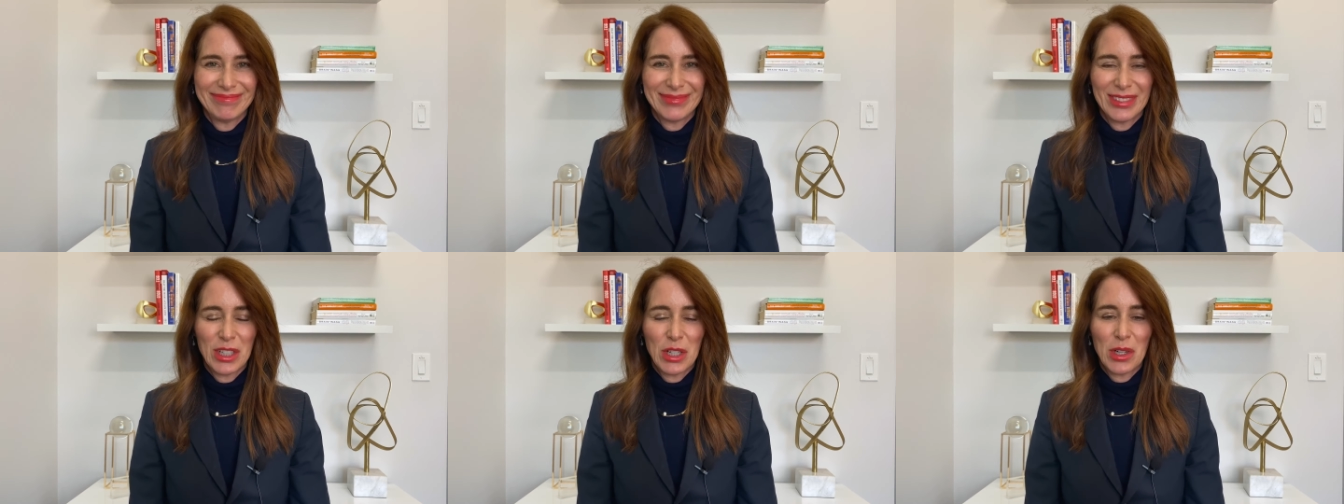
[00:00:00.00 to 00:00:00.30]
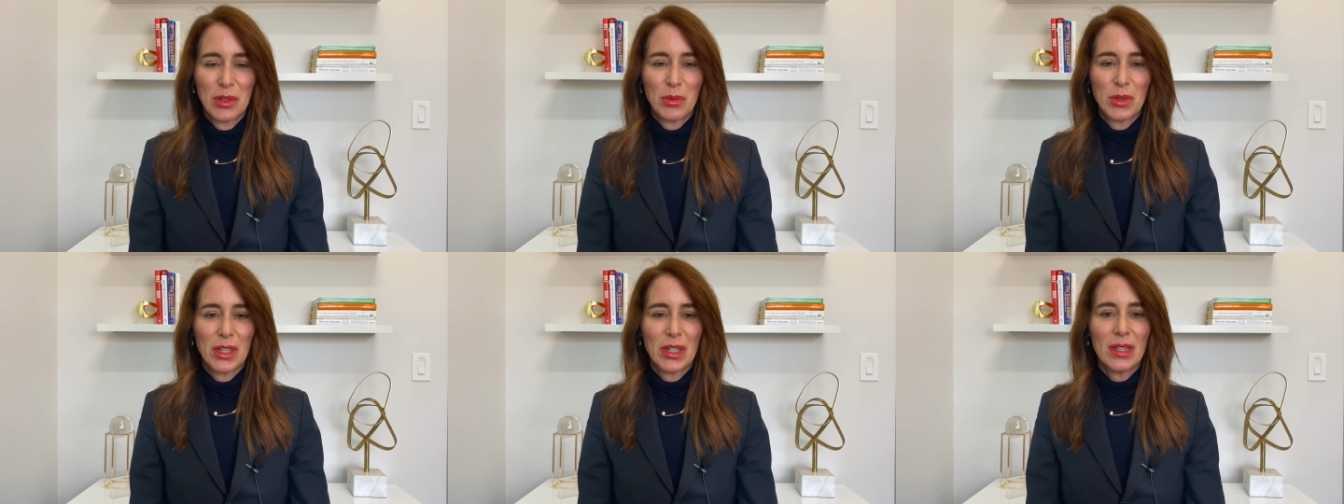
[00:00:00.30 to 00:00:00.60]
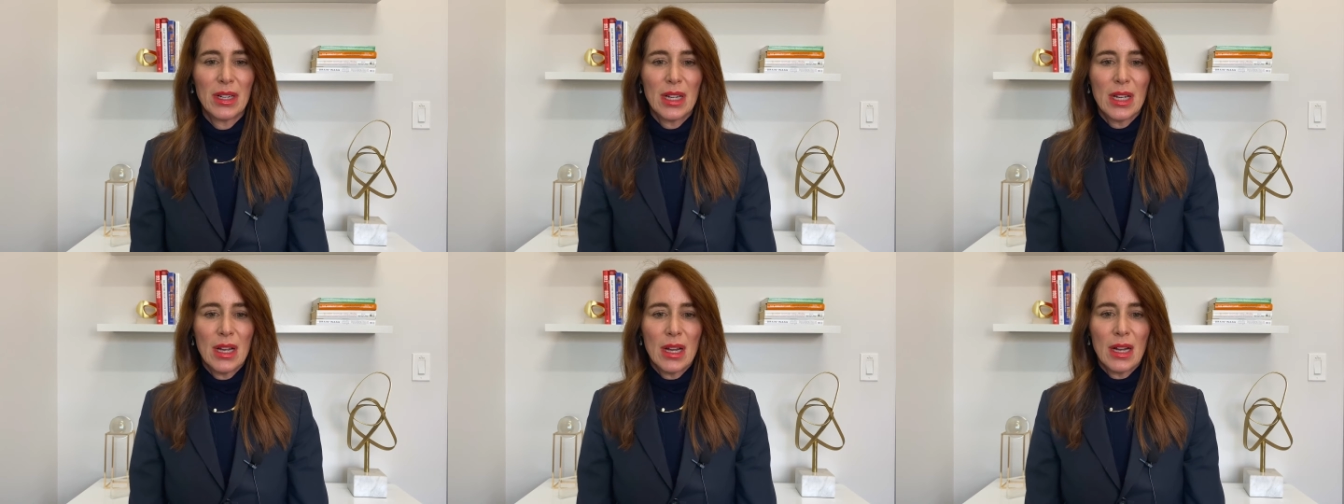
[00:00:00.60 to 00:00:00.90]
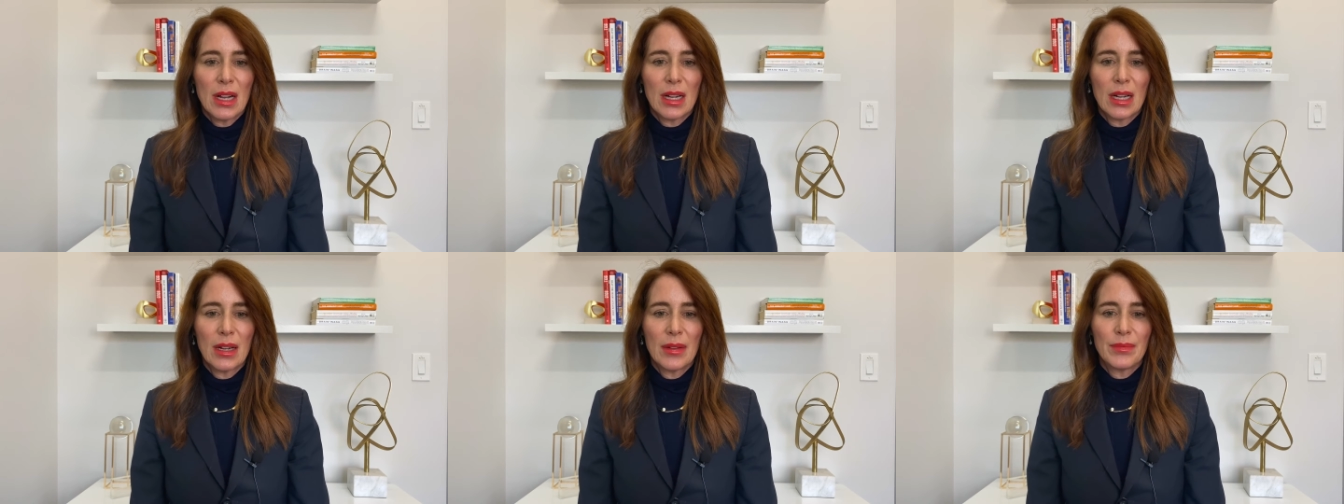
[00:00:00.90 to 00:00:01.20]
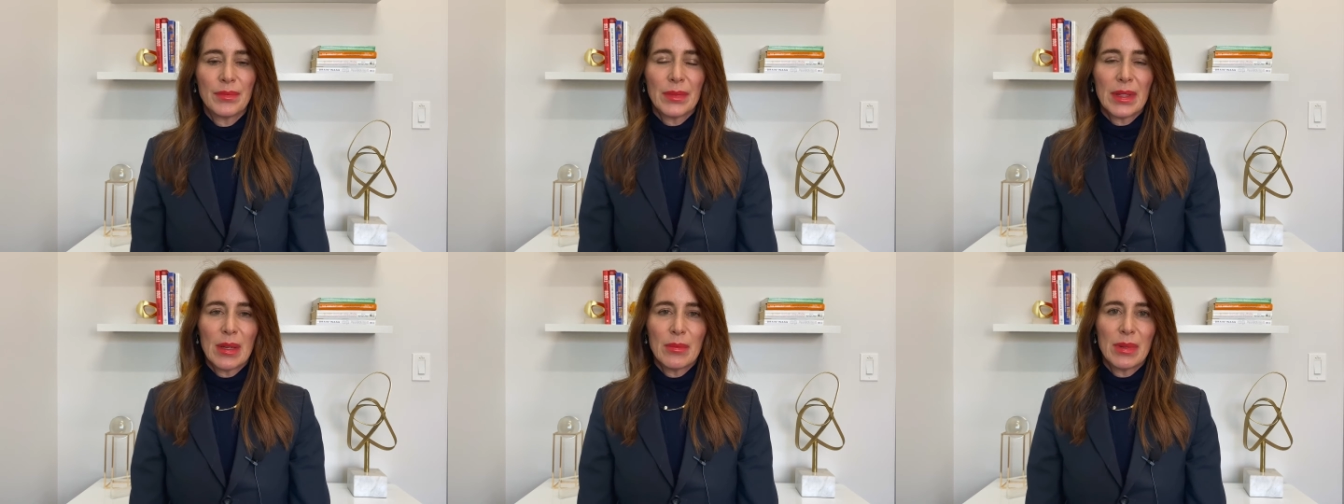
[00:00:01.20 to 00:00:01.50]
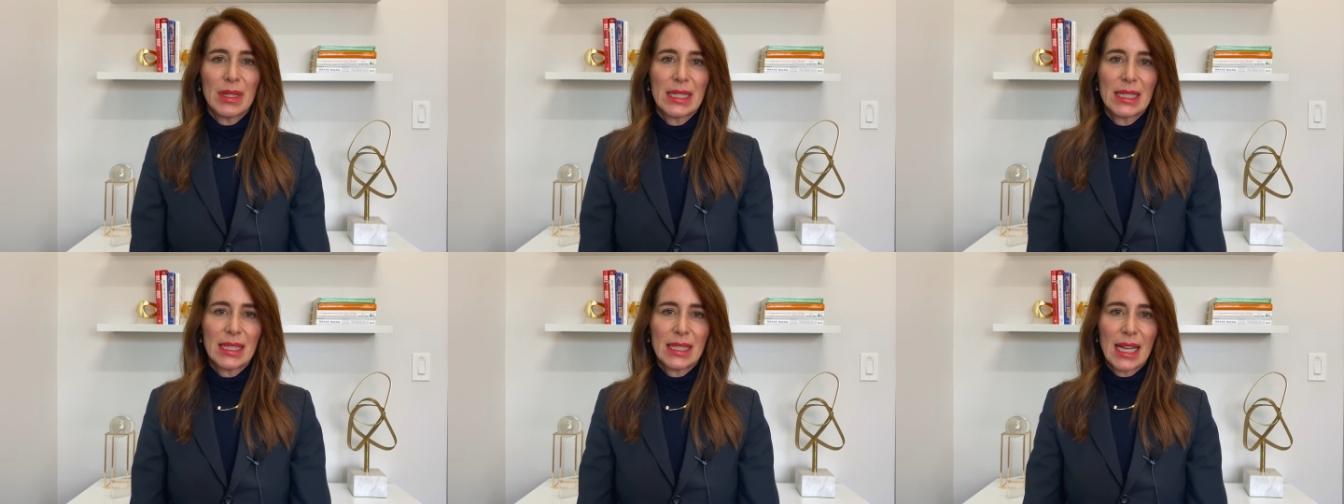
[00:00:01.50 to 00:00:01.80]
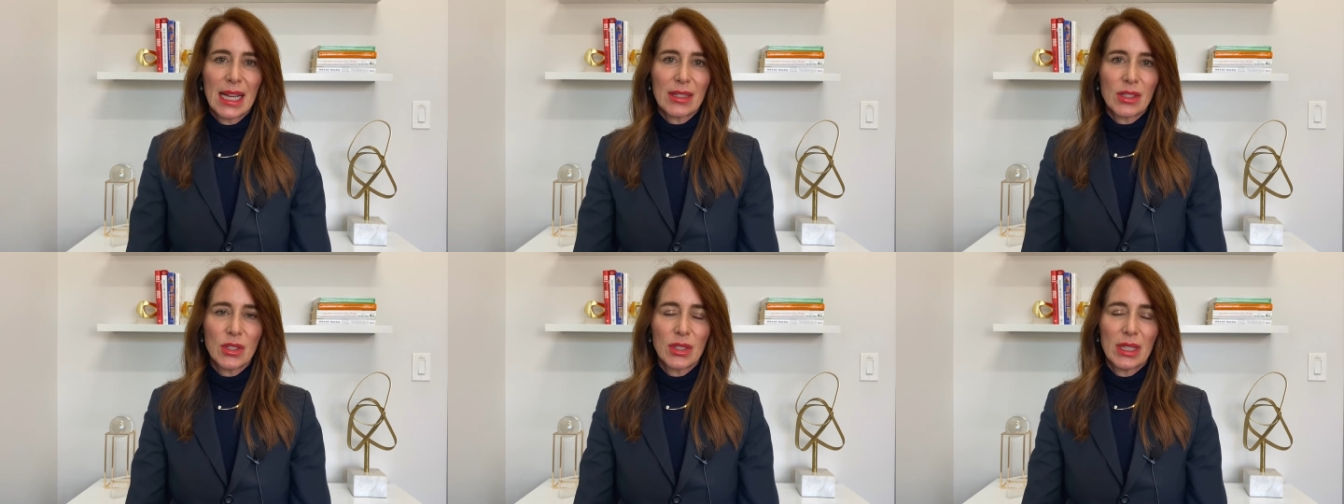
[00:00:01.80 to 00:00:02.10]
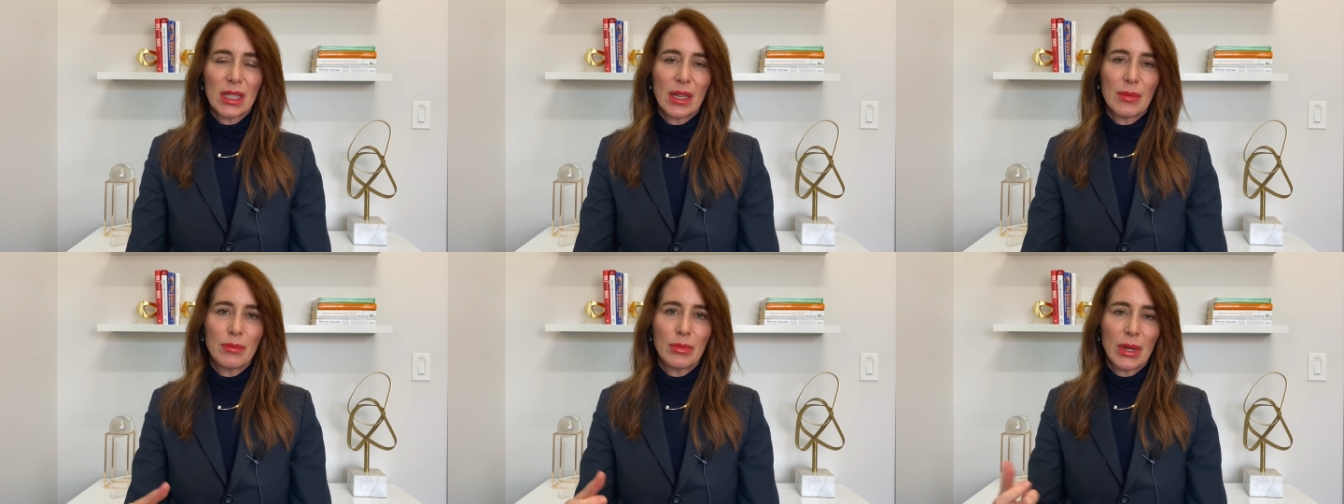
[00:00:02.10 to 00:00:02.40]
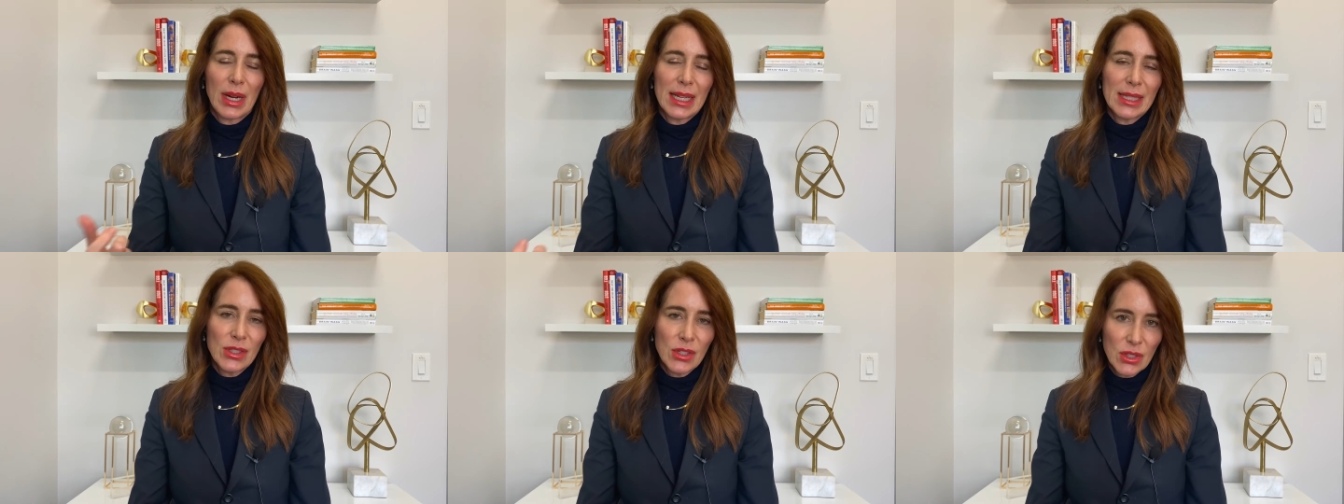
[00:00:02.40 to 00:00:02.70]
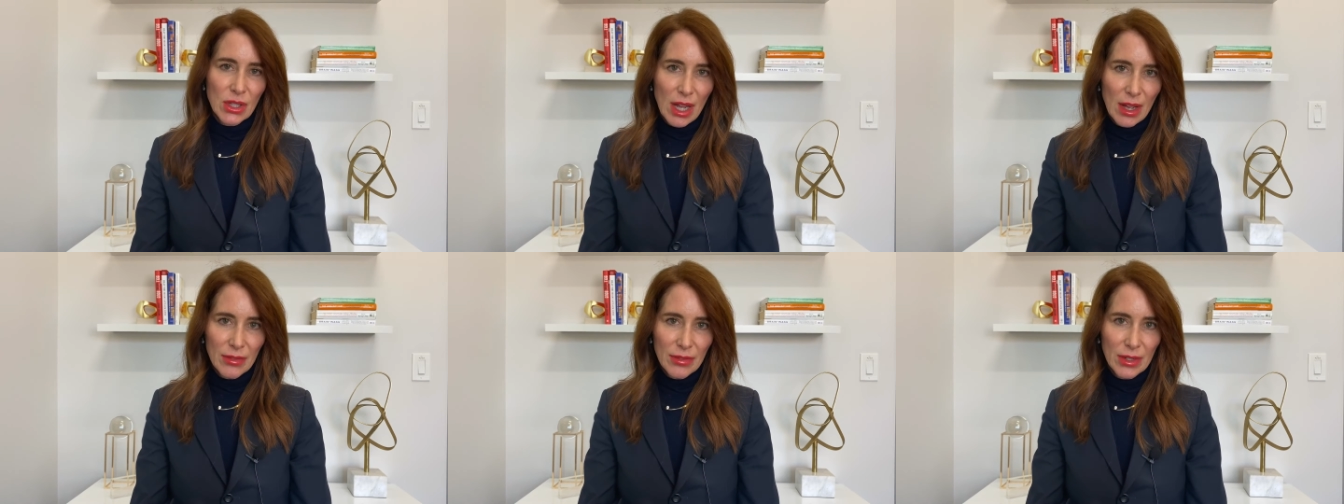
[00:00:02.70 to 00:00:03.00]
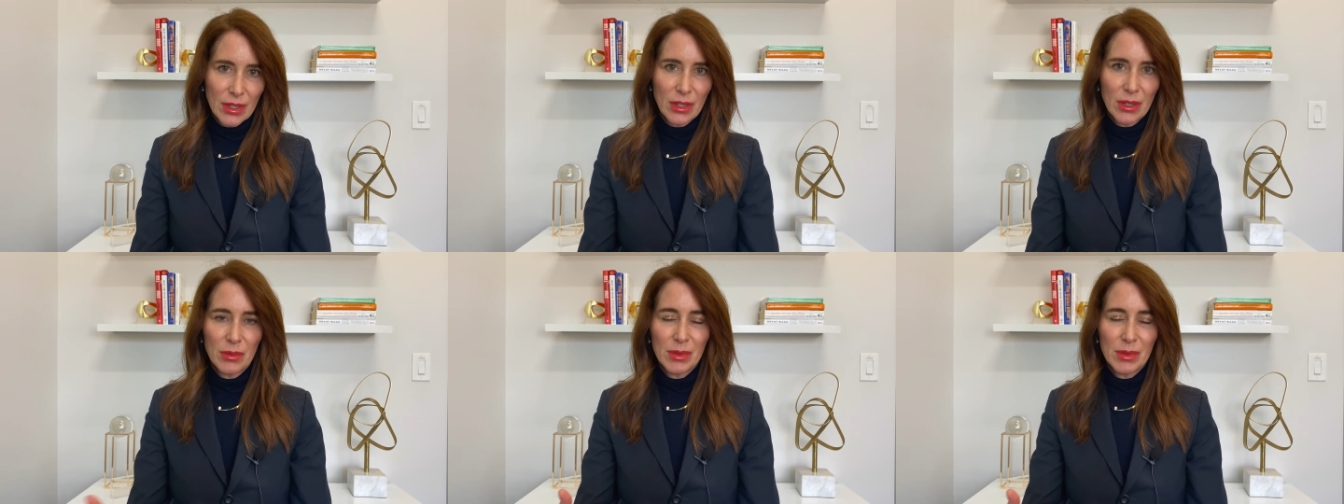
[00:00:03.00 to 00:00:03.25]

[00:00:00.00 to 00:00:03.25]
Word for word: long word, but it's actually a bread softener.